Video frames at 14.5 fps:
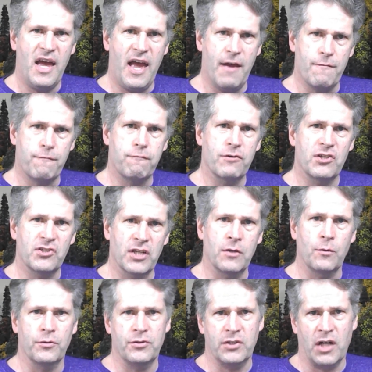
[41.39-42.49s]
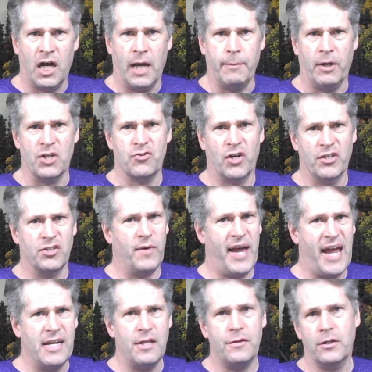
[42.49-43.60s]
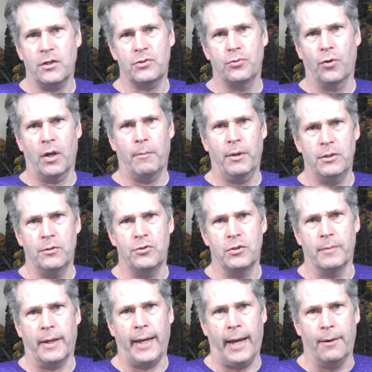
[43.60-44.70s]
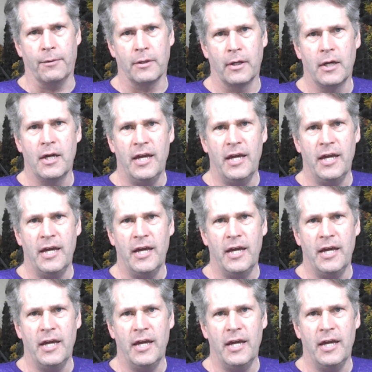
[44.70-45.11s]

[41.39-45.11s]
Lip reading: Every single time I try to do anything at all on my YouTube account,